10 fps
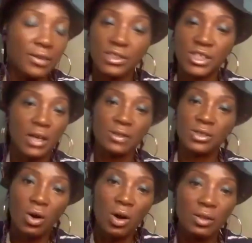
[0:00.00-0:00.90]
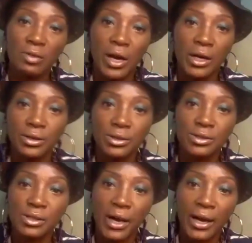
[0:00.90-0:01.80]
a shout out to all the
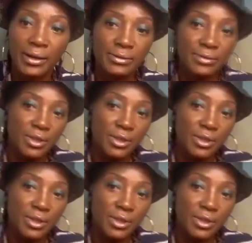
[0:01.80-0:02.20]
writers that,